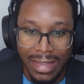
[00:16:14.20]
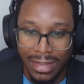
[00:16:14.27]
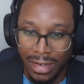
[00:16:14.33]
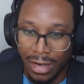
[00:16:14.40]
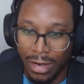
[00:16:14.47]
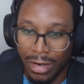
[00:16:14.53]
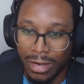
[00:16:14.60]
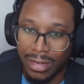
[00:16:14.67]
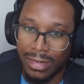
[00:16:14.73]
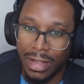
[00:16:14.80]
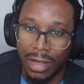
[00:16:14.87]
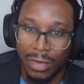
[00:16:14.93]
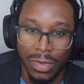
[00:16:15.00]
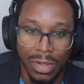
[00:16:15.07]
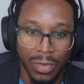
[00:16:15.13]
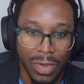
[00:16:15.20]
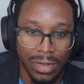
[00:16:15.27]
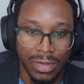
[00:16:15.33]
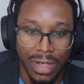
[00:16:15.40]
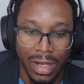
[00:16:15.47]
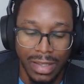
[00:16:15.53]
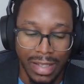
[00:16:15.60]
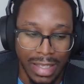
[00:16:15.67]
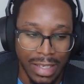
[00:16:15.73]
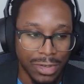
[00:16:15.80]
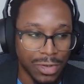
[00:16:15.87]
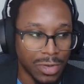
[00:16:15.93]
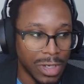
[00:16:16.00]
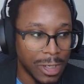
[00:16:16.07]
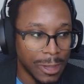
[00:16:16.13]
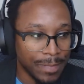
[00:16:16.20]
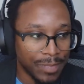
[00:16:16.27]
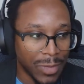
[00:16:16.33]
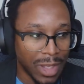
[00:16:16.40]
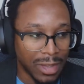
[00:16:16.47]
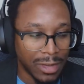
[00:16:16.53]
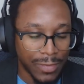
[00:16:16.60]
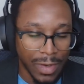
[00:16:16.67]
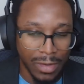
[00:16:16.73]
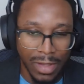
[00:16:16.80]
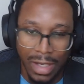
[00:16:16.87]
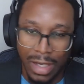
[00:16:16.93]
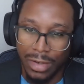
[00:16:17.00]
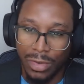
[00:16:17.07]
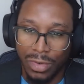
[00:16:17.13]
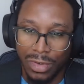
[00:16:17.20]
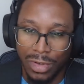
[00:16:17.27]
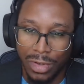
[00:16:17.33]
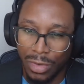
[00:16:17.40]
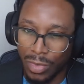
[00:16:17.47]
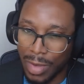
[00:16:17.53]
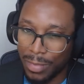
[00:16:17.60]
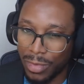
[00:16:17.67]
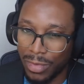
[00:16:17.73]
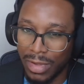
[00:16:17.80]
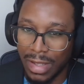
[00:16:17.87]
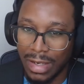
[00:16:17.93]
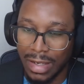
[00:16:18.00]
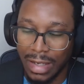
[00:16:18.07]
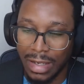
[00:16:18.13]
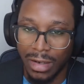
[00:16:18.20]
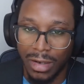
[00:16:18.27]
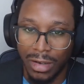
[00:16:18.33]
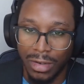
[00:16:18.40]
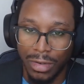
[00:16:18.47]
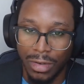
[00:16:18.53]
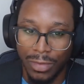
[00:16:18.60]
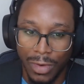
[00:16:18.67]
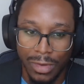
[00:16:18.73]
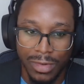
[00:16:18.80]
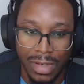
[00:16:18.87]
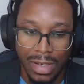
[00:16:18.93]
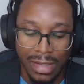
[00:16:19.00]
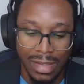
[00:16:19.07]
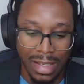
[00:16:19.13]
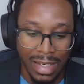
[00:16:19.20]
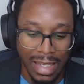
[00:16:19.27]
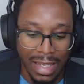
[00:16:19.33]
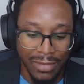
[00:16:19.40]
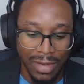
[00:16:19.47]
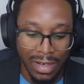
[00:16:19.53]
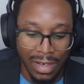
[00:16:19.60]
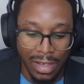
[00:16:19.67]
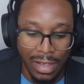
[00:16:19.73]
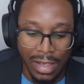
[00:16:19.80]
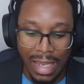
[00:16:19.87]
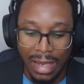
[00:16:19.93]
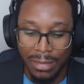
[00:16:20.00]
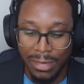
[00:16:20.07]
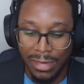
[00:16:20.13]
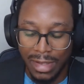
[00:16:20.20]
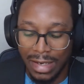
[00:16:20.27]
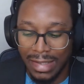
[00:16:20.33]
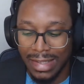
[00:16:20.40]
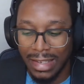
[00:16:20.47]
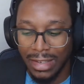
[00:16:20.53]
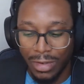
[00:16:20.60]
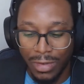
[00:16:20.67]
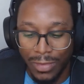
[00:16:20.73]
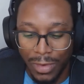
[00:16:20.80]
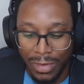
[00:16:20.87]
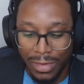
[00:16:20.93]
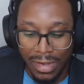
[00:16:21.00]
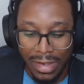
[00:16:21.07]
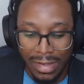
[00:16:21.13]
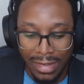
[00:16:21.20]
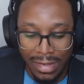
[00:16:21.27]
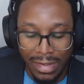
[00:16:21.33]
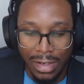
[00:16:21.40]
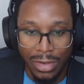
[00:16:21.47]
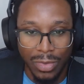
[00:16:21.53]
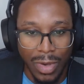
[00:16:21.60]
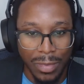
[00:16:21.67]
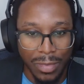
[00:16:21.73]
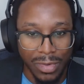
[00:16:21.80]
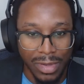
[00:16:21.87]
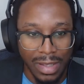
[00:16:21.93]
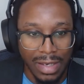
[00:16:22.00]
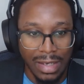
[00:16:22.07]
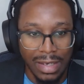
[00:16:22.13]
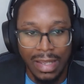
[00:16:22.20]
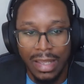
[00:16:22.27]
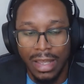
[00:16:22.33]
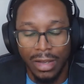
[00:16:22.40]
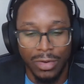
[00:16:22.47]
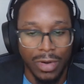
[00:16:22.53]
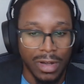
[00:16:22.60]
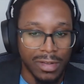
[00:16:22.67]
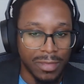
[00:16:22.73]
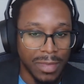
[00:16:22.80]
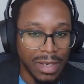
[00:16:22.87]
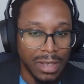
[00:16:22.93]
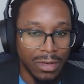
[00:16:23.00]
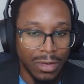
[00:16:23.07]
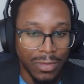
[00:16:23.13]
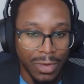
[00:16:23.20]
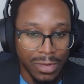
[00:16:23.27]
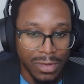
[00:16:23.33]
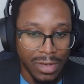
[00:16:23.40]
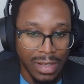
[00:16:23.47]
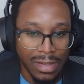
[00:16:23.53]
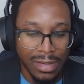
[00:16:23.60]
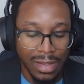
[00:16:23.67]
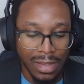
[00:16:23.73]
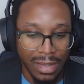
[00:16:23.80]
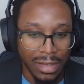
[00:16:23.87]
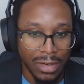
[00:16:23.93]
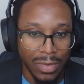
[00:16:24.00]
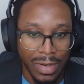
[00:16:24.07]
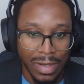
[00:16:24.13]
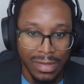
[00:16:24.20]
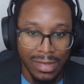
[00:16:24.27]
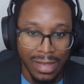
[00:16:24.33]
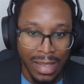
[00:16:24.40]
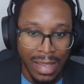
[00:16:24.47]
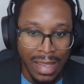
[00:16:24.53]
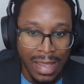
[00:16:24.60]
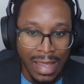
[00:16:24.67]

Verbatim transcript: as an art is not really well taught in the industry. It's fairly underrepresented in our universities, and even game studies in universities is underrepresented across many universities in the US.